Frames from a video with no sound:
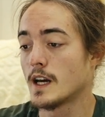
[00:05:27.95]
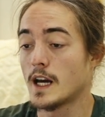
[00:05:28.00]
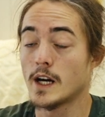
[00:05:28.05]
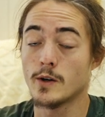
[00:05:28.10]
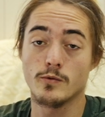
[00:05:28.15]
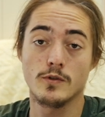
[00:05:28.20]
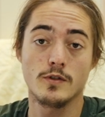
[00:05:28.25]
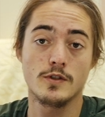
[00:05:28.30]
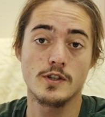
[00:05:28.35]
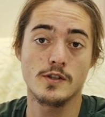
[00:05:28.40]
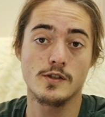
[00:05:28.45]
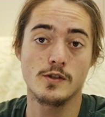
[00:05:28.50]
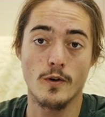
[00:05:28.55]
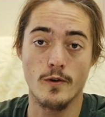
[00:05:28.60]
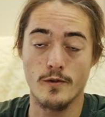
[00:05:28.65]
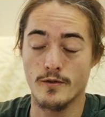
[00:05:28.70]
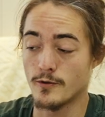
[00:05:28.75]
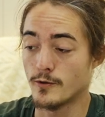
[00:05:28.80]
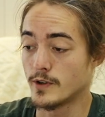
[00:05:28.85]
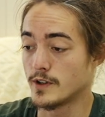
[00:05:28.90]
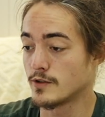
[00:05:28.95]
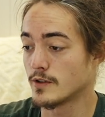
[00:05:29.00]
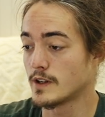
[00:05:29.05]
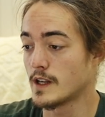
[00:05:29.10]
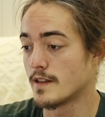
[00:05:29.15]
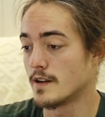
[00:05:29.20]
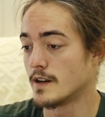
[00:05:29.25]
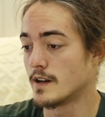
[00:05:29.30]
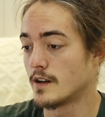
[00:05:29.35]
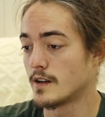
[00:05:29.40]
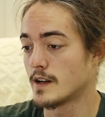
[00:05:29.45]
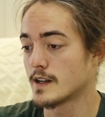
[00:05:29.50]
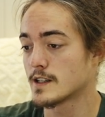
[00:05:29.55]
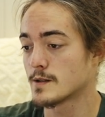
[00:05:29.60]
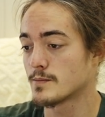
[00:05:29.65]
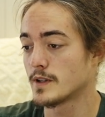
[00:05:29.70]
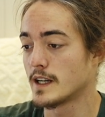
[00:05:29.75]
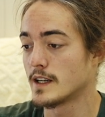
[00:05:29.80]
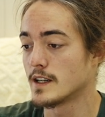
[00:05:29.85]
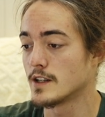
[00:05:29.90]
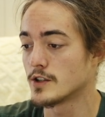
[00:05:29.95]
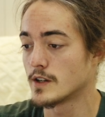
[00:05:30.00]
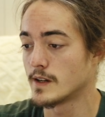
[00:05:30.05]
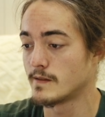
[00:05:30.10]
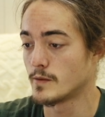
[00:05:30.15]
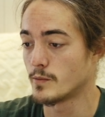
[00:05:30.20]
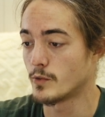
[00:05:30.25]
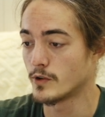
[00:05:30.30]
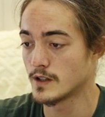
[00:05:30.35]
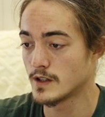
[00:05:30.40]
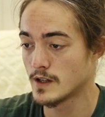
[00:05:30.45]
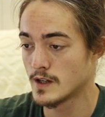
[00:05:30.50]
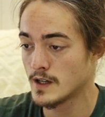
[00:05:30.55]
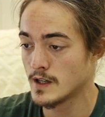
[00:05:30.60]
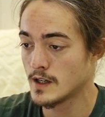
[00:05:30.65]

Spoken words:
And we'll just go through it together and I'll explain each and every point.